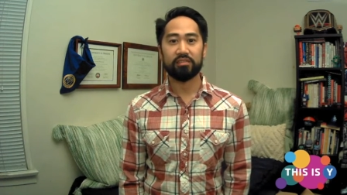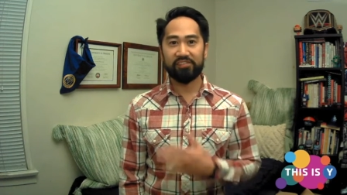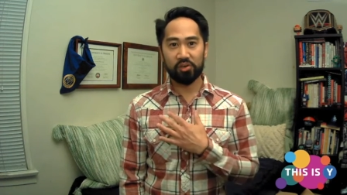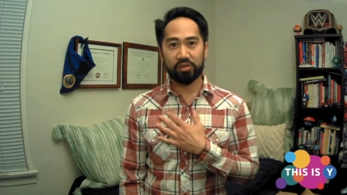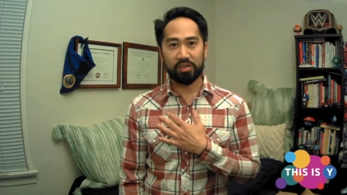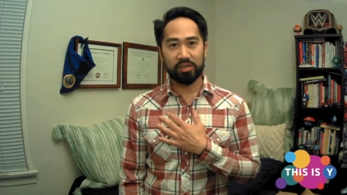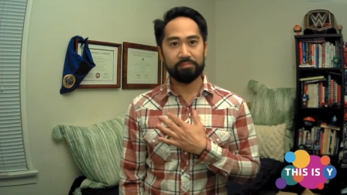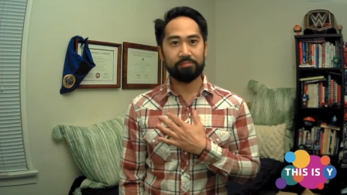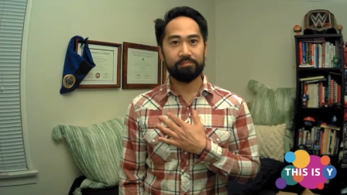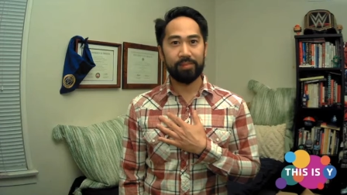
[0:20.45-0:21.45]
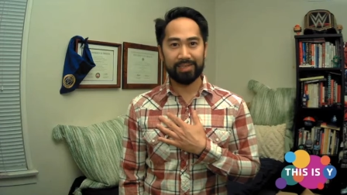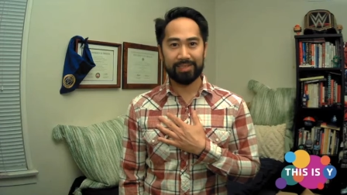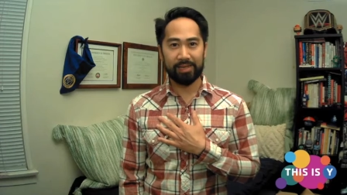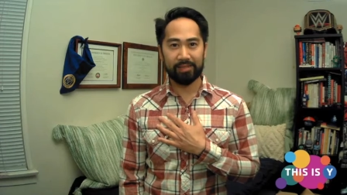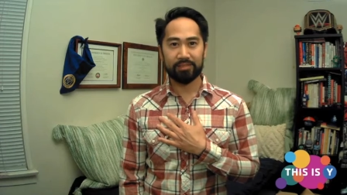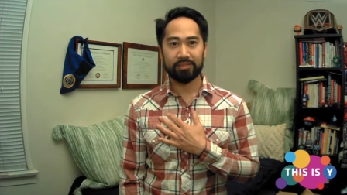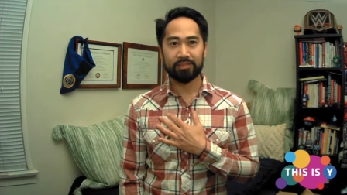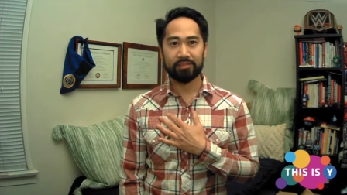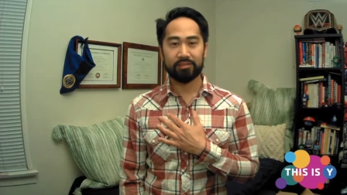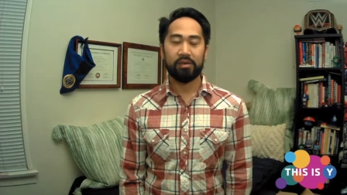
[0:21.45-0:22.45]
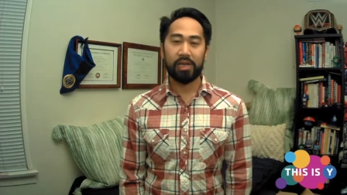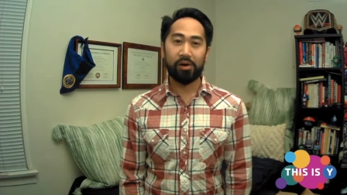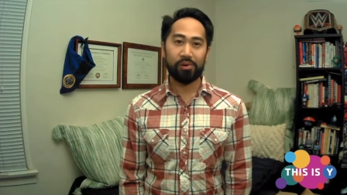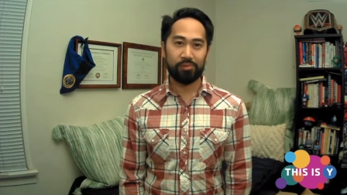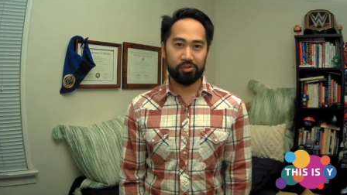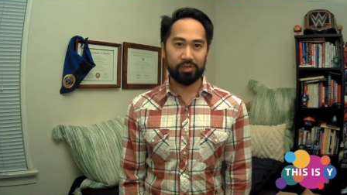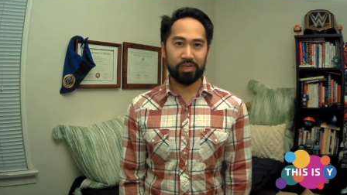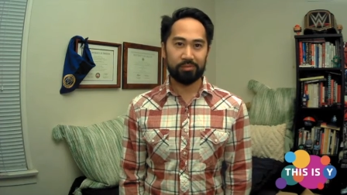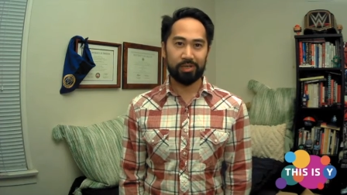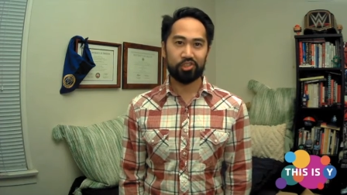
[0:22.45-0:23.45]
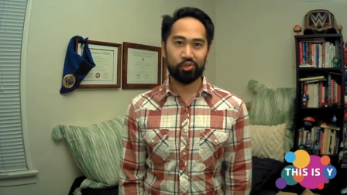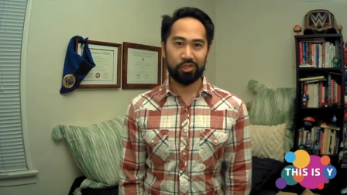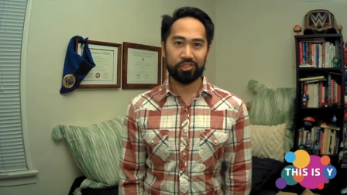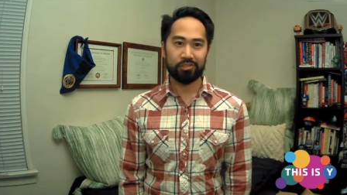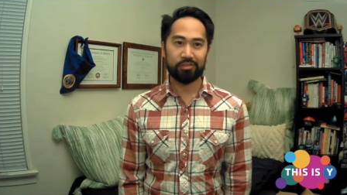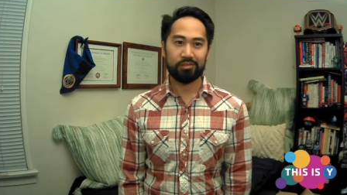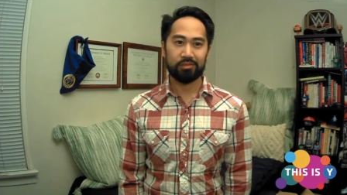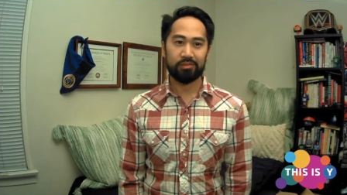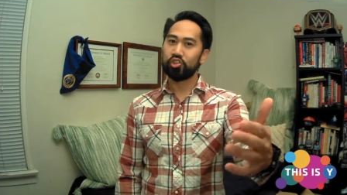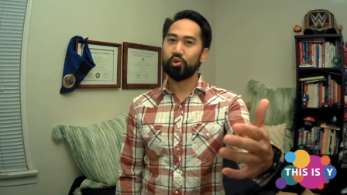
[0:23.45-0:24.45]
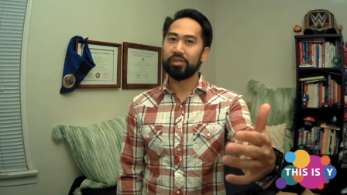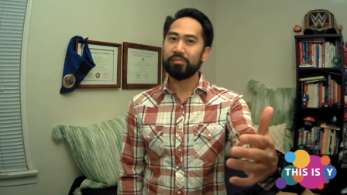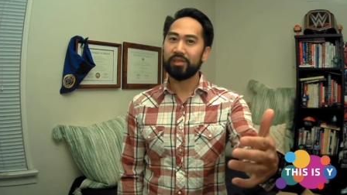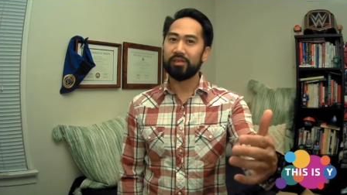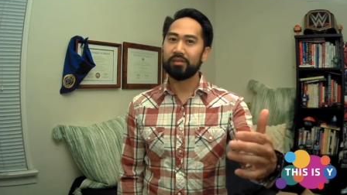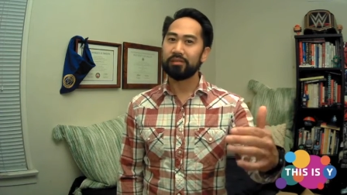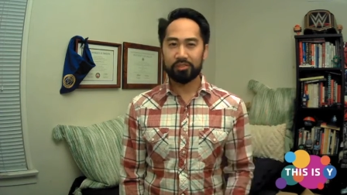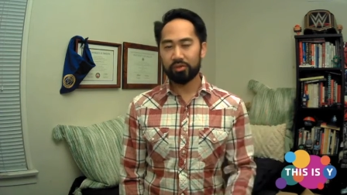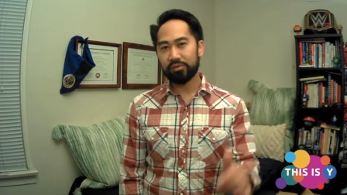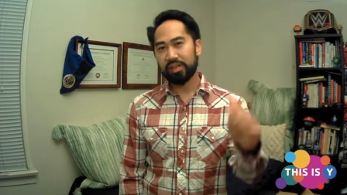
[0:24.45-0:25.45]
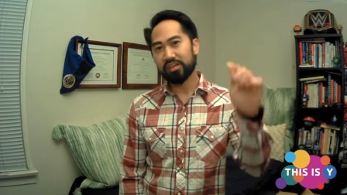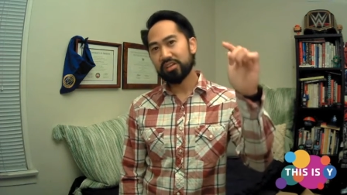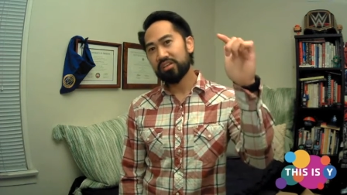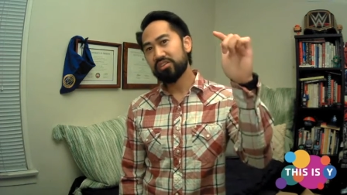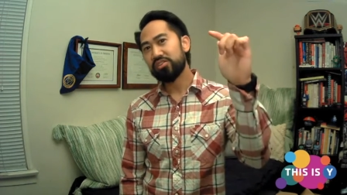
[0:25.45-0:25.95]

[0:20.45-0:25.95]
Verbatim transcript: I've donated my talent, now I'm donating my treasure. Join me, donate